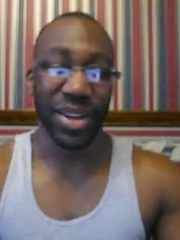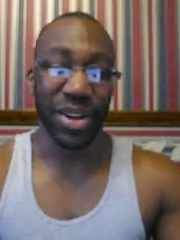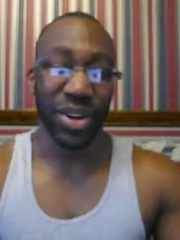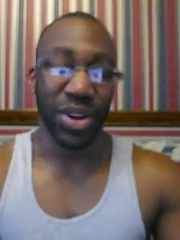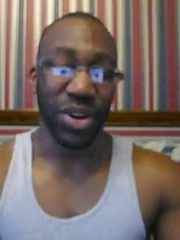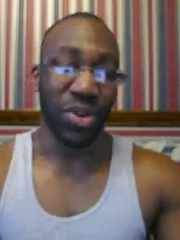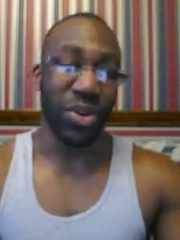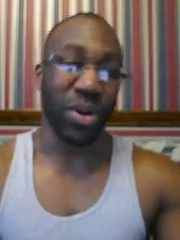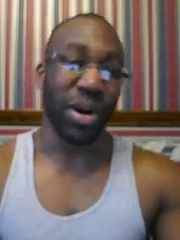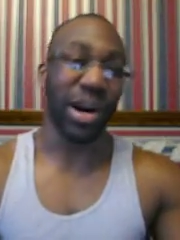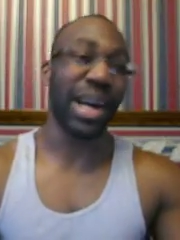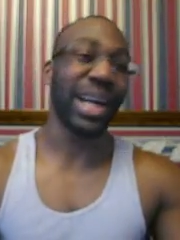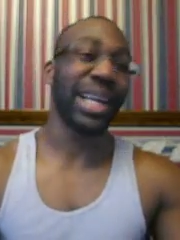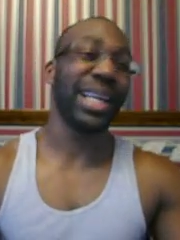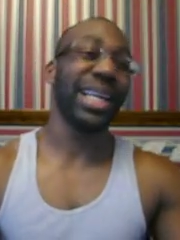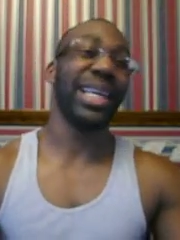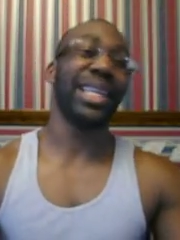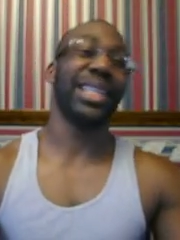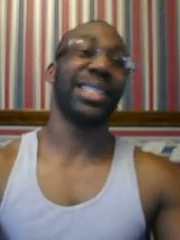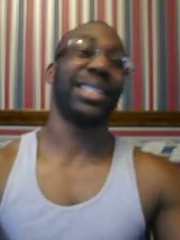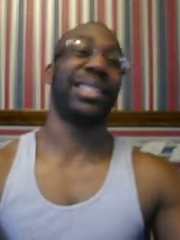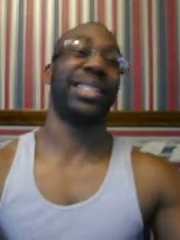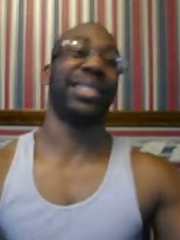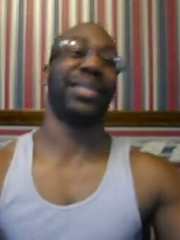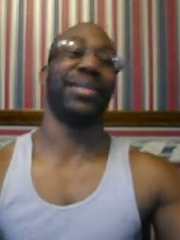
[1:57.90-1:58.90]
Well, I
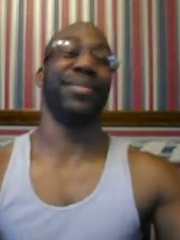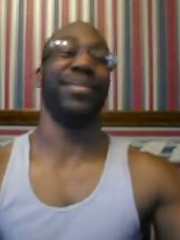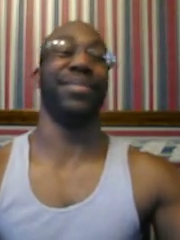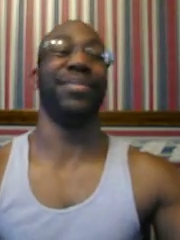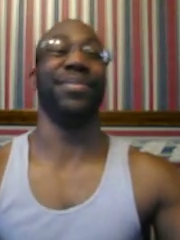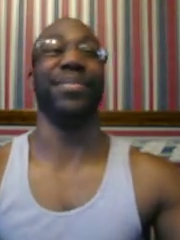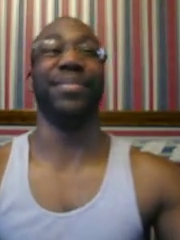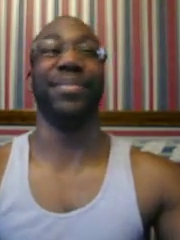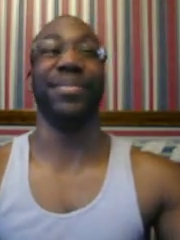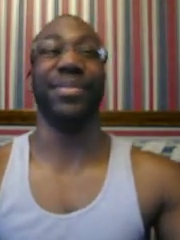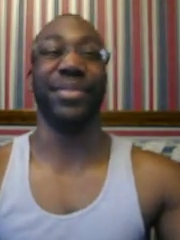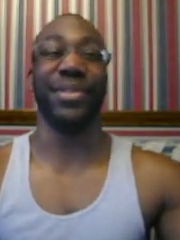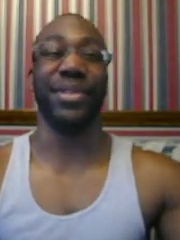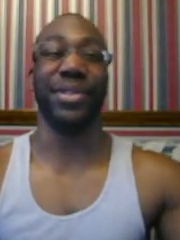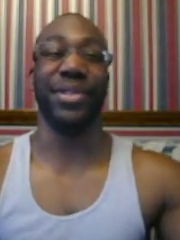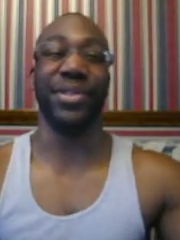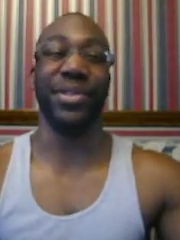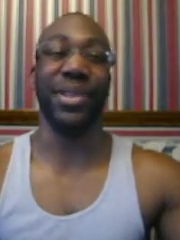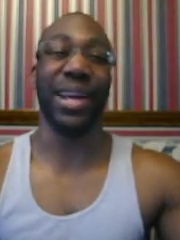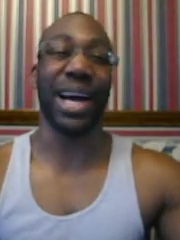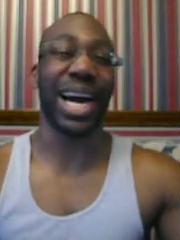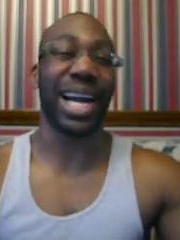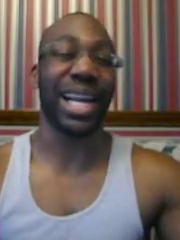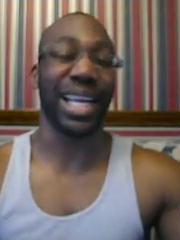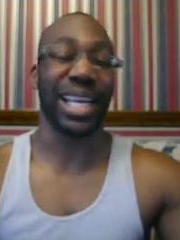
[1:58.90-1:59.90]
guess
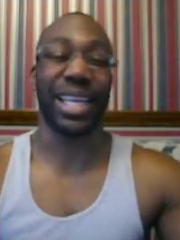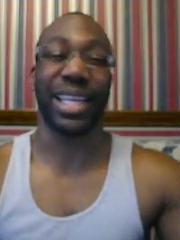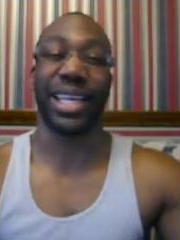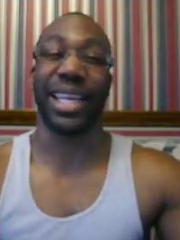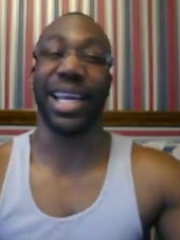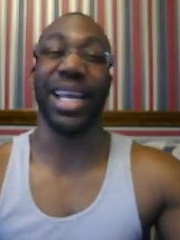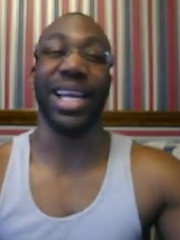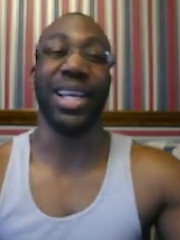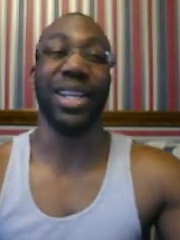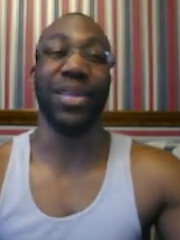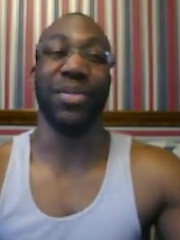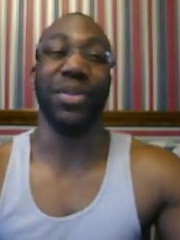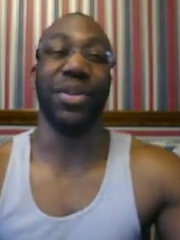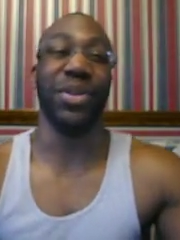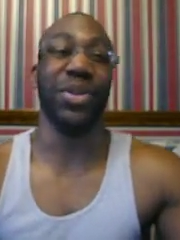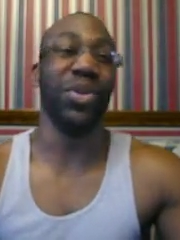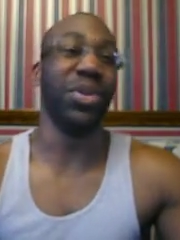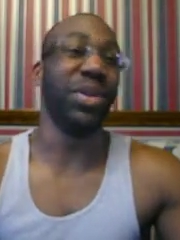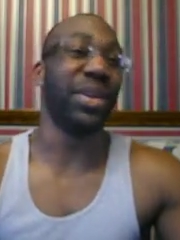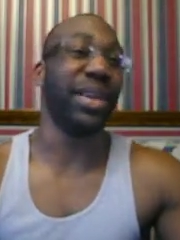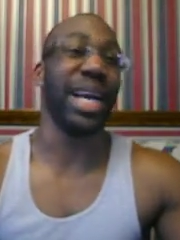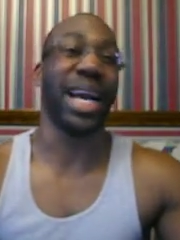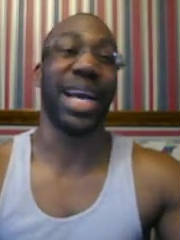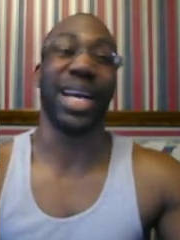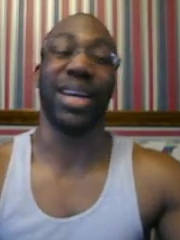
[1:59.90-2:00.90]
United Kingdom,
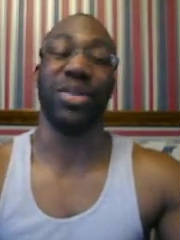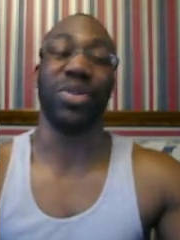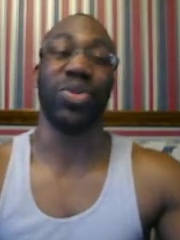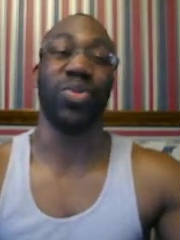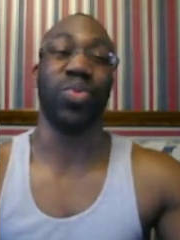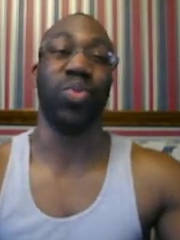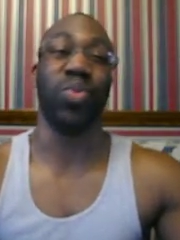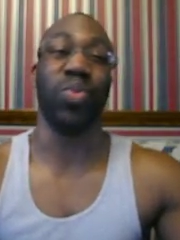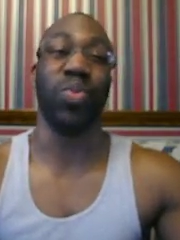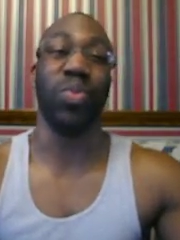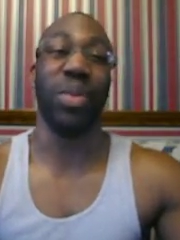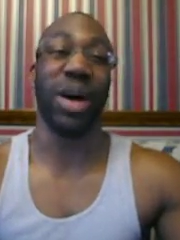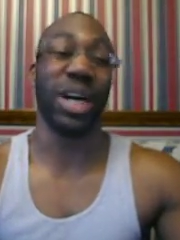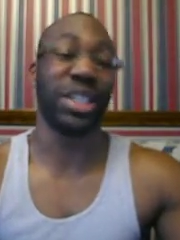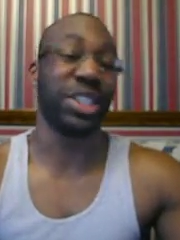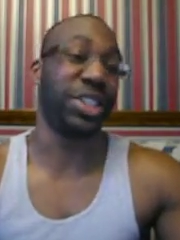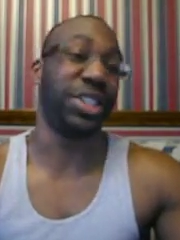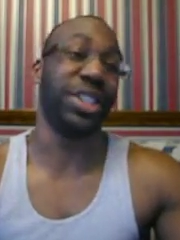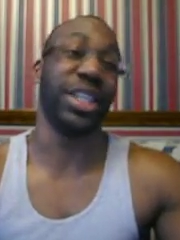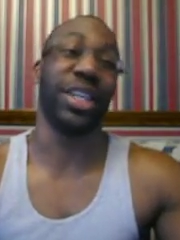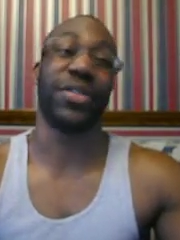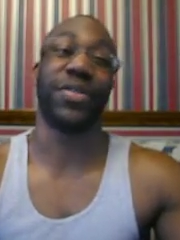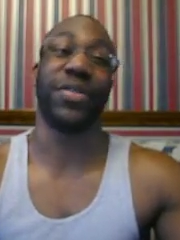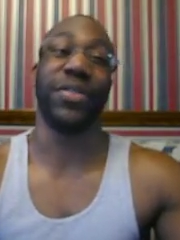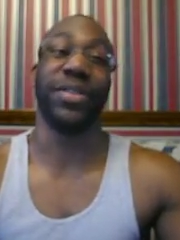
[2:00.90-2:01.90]
UK, is much
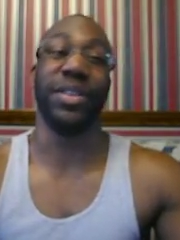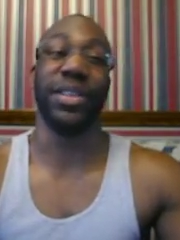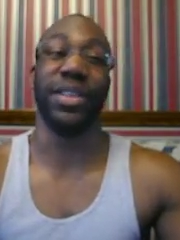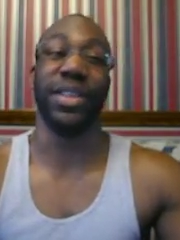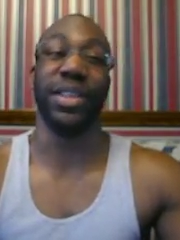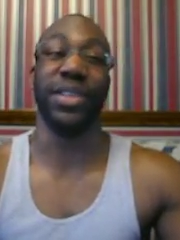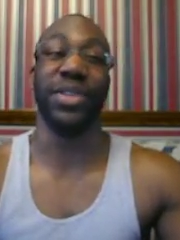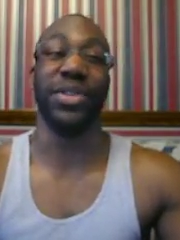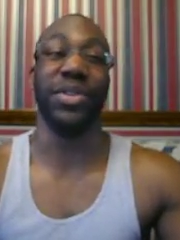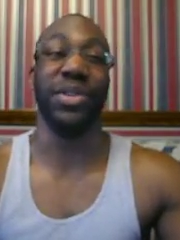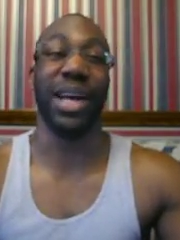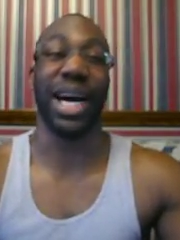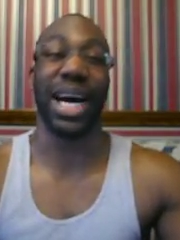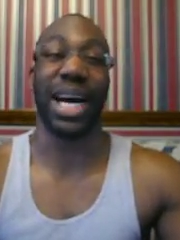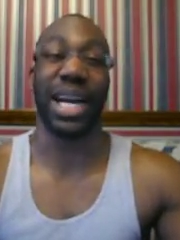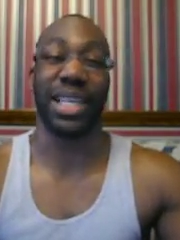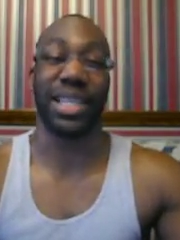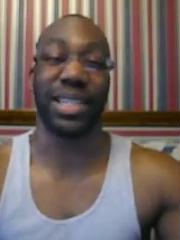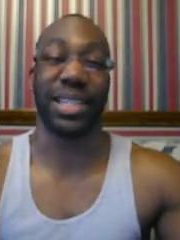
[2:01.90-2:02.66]
different than United